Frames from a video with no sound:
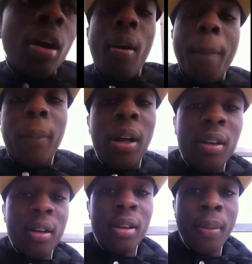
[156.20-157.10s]

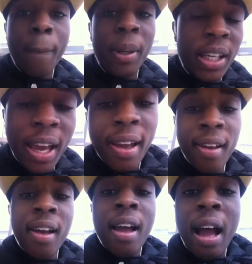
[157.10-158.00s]
But yeah,
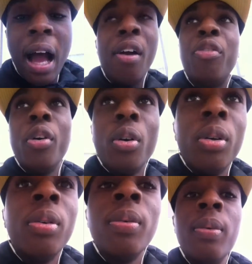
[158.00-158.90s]
I
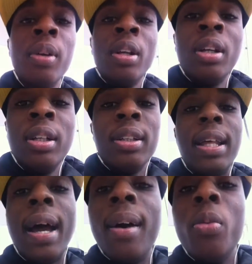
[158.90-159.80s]
feel
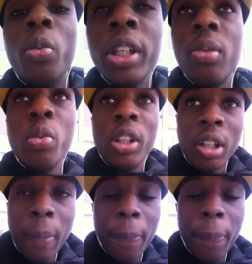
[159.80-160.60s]
that using